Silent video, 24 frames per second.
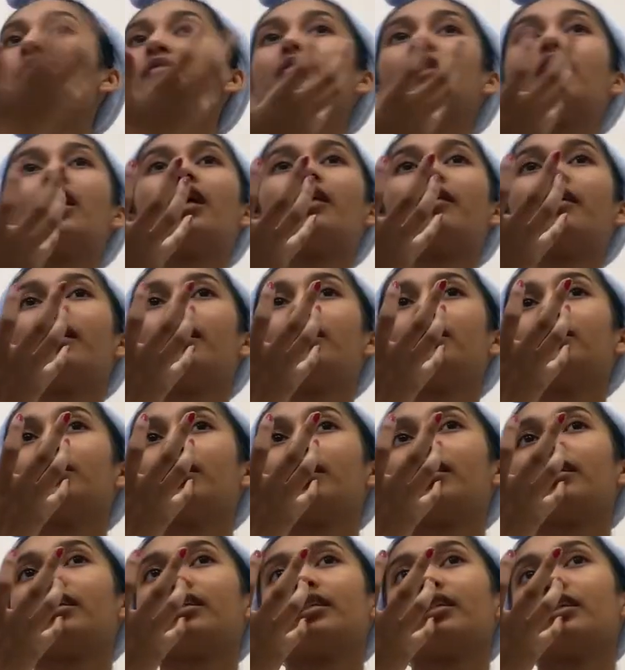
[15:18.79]
around
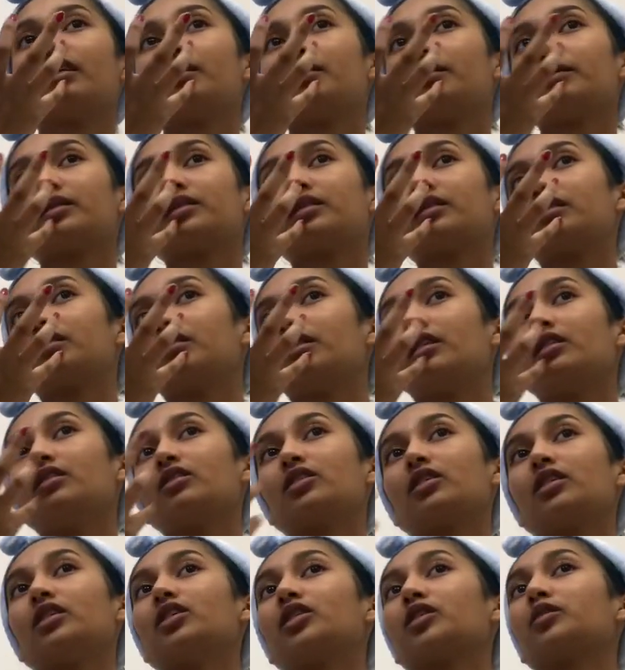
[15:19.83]
their lips. They
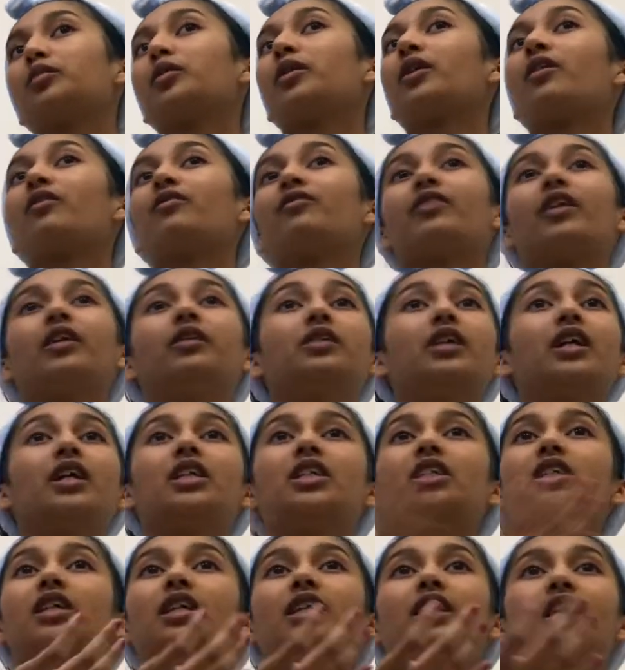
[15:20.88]
usually just put on
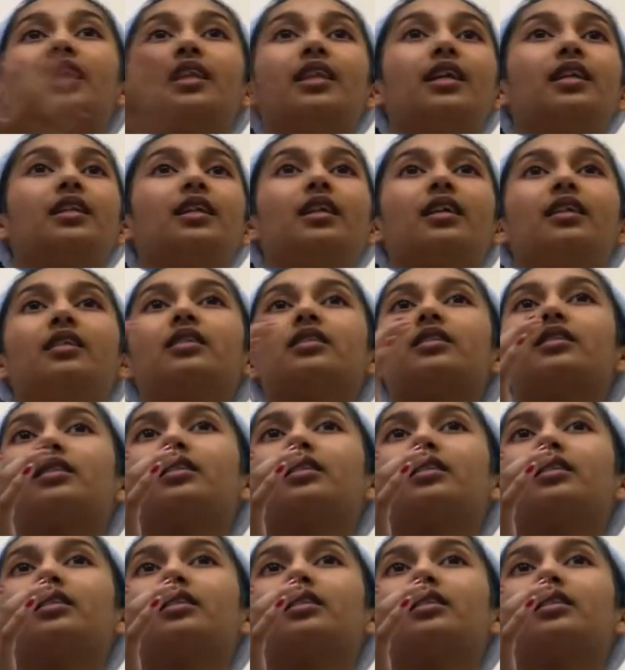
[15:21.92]
foundation and then they just